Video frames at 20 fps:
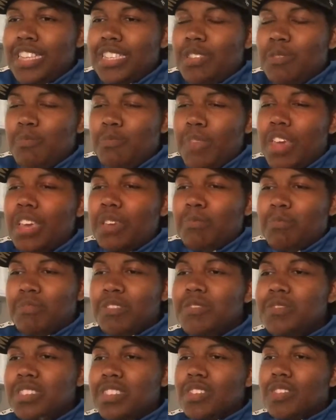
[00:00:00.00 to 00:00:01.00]
to make
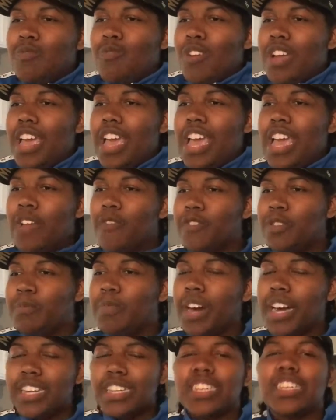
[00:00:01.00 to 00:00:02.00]
music where
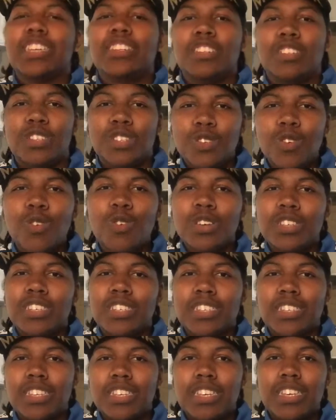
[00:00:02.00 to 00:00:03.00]
everybody can enjoy
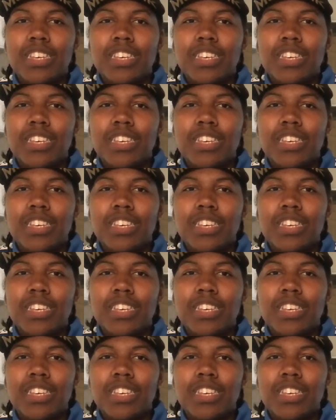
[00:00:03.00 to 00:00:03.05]
it.